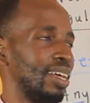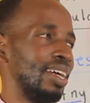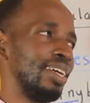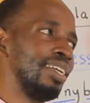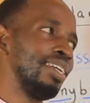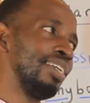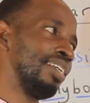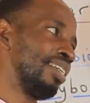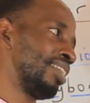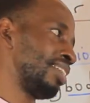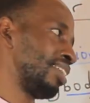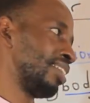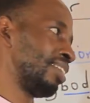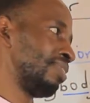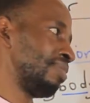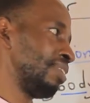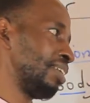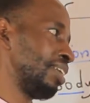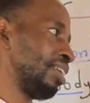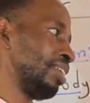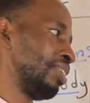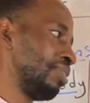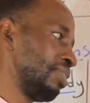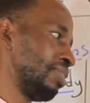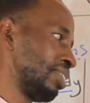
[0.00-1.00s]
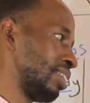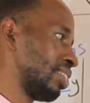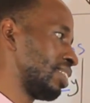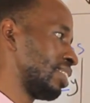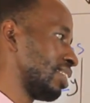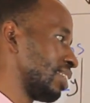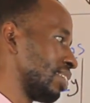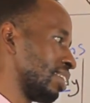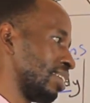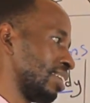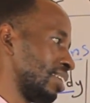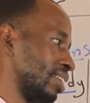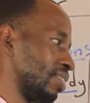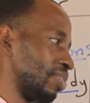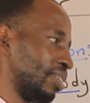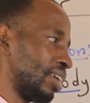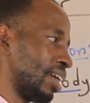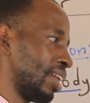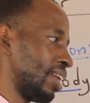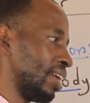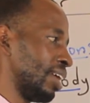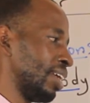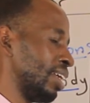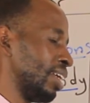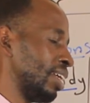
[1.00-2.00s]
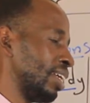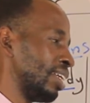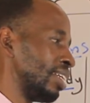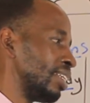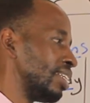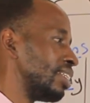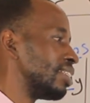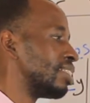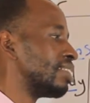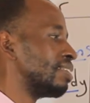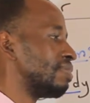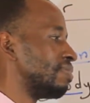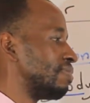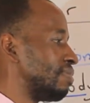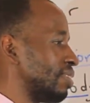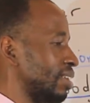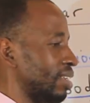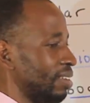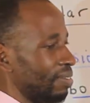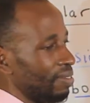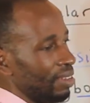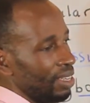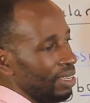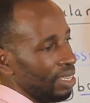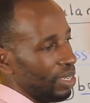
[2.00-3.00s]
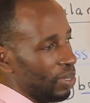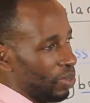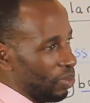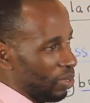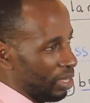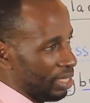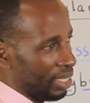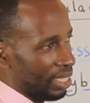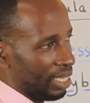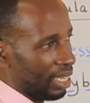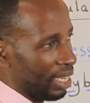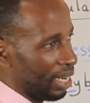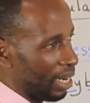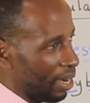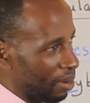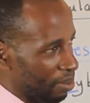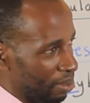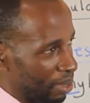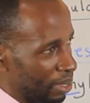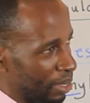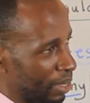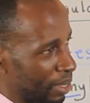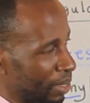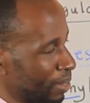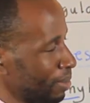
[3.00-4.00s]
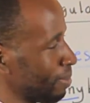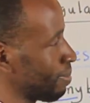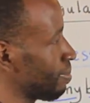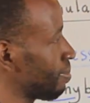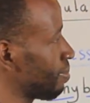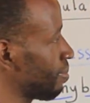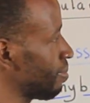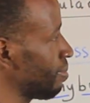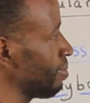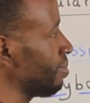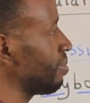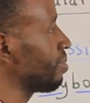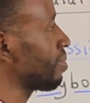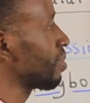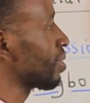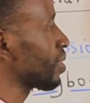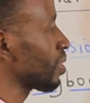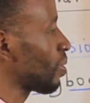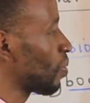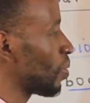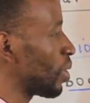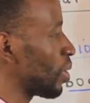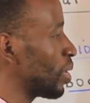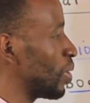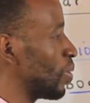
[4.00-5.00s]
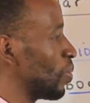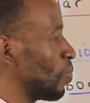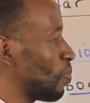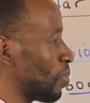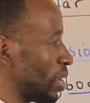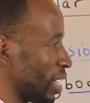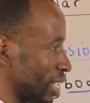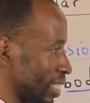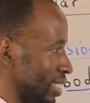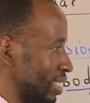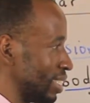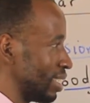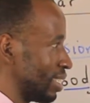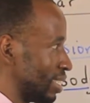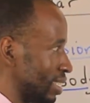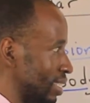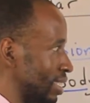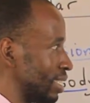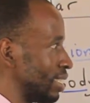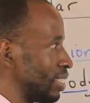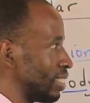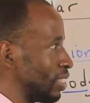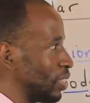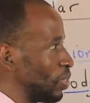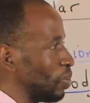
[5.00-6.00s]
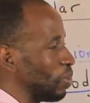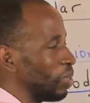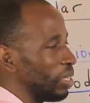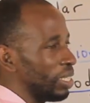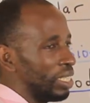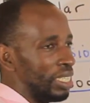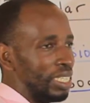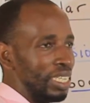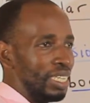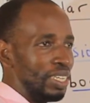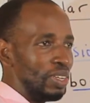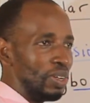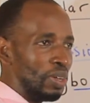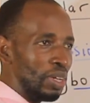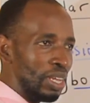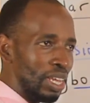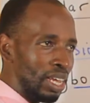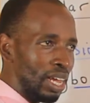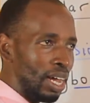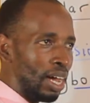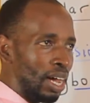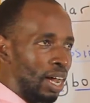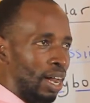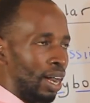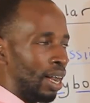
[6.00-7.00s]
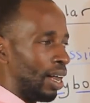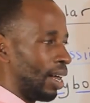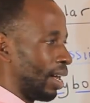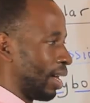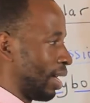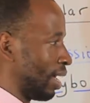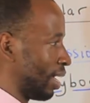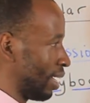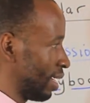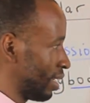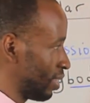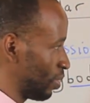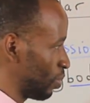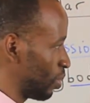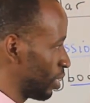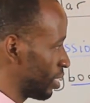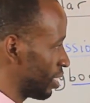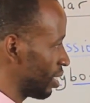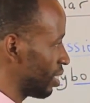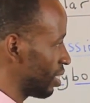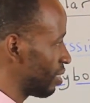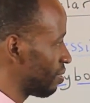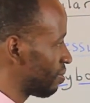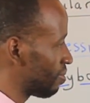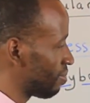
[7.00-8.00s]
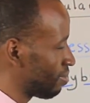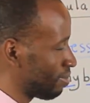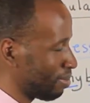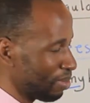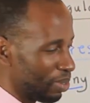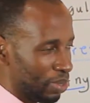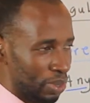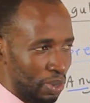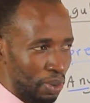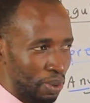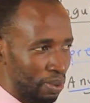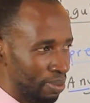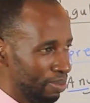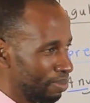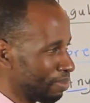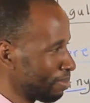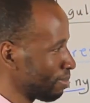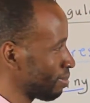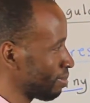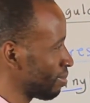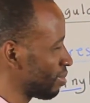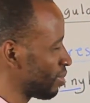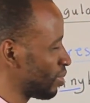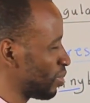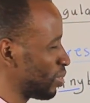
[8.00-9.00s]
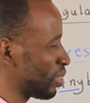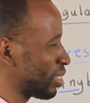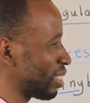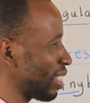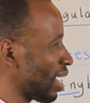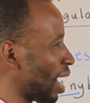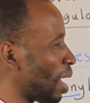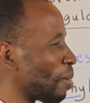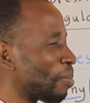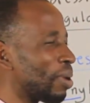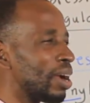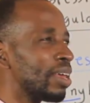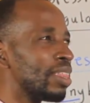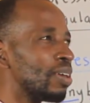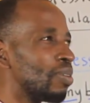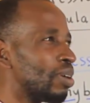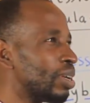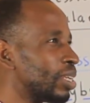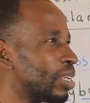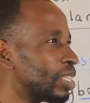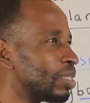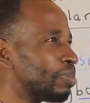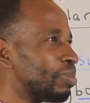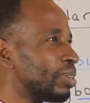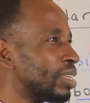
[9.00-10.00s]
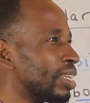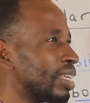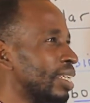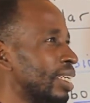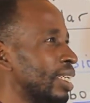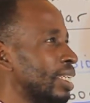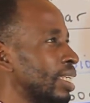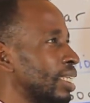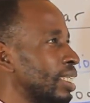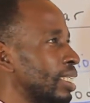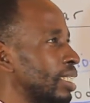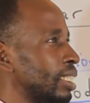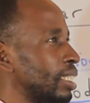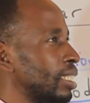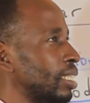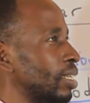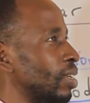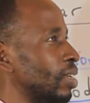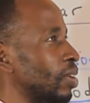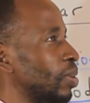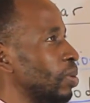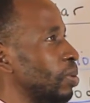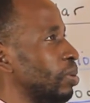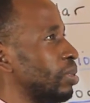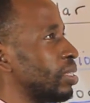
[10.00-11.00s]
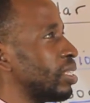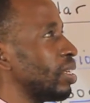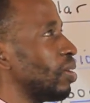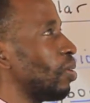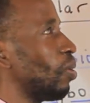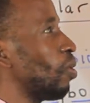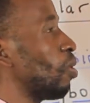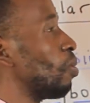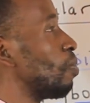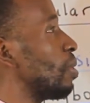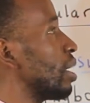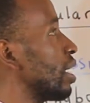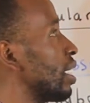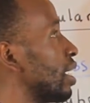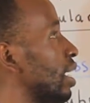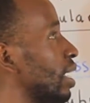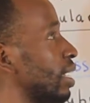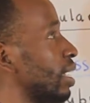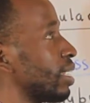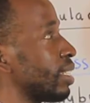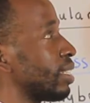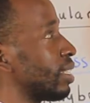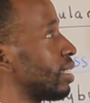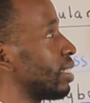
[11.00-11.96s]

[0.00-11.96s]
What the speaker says: English is very interesting. It's very, very interesting language. When you practice this, you will see yourself, you say, am I the one speaking English? You say, oh my God.